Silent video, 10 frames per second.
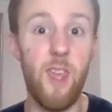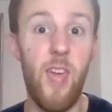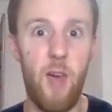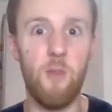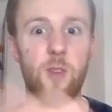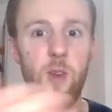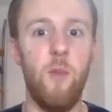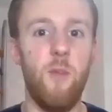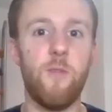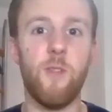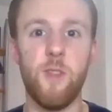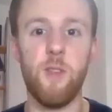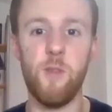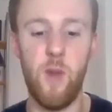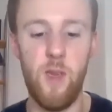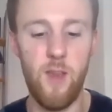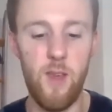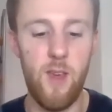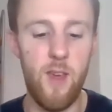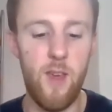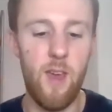stop focusing on the outcomes.